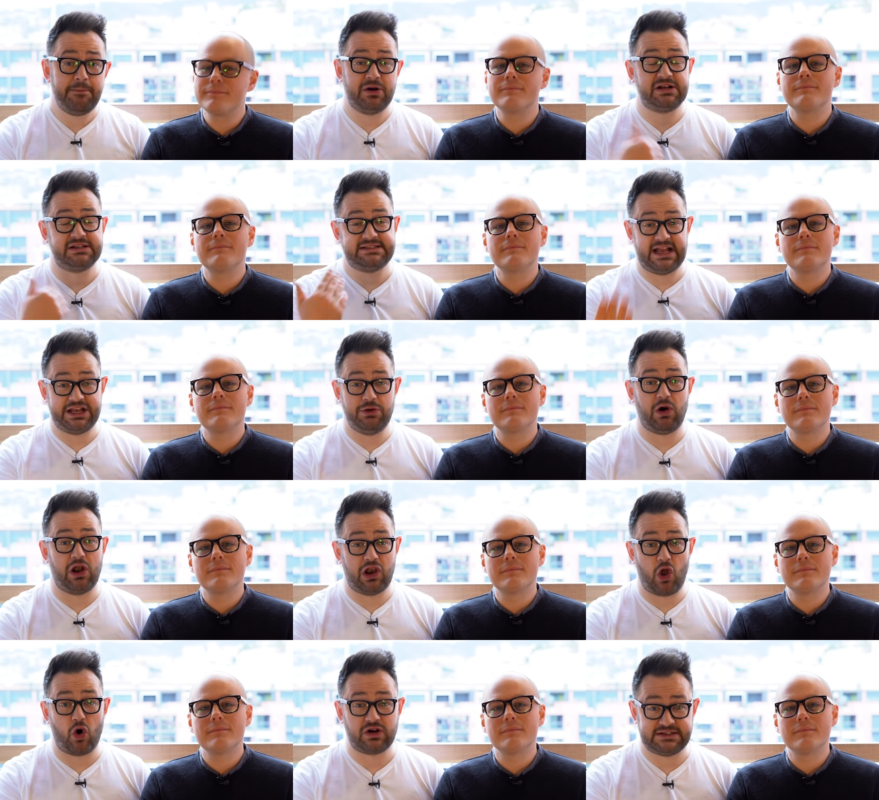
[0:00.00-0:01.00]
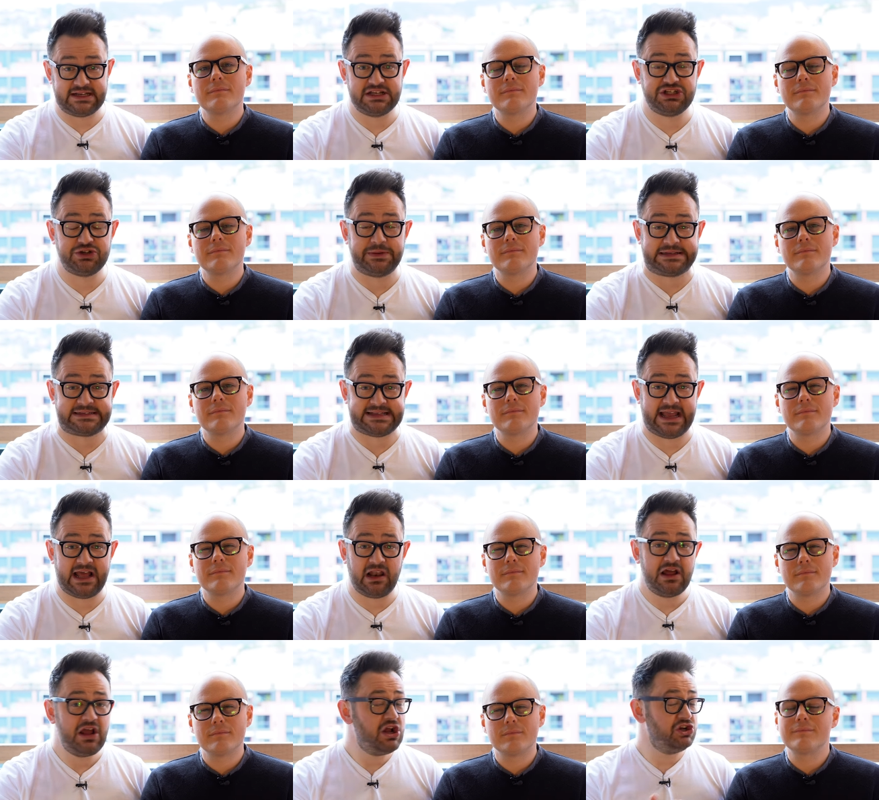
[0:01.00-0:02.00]
Speaker 1: because then you are locked into a
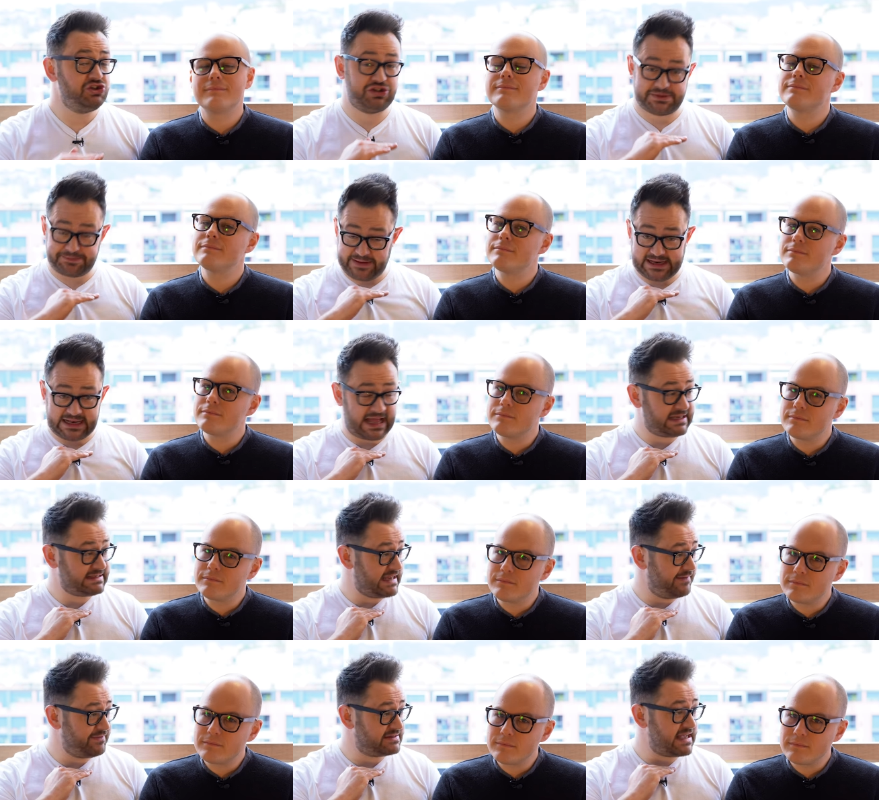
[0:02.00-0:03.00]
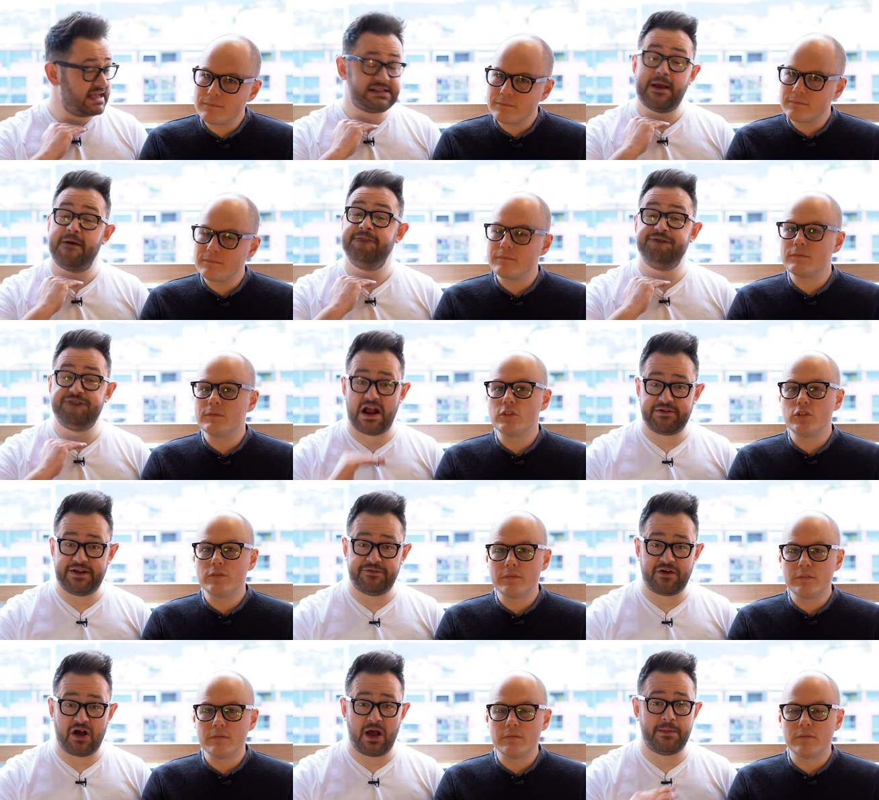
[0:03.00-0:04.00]
sale. Just be, like David says, very
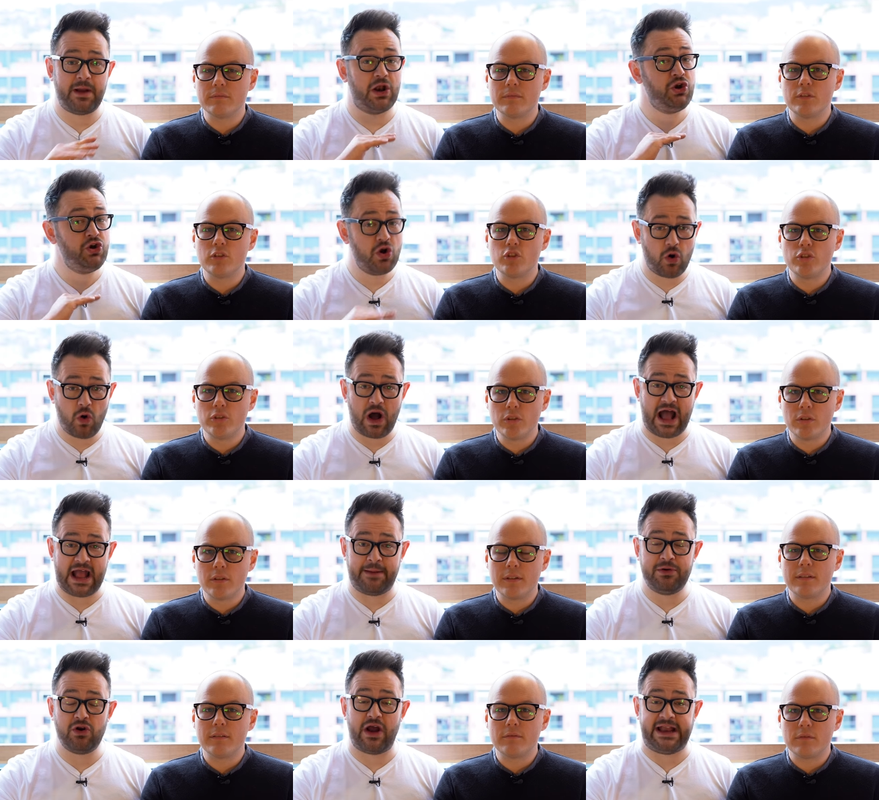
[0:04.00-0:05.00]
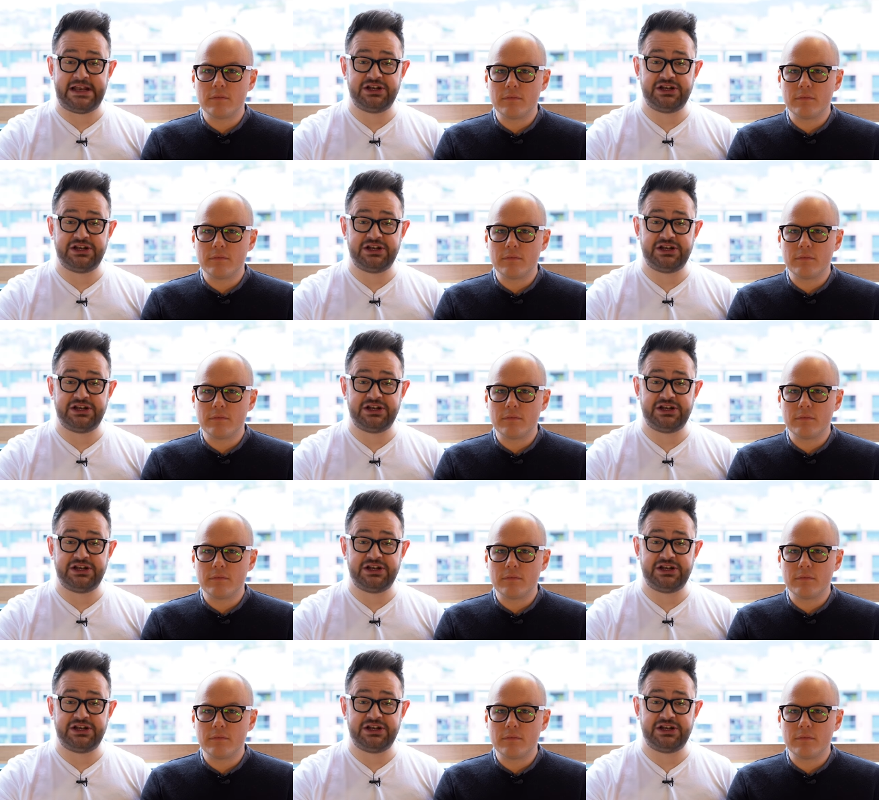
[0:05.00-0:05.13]
firm. No, I am not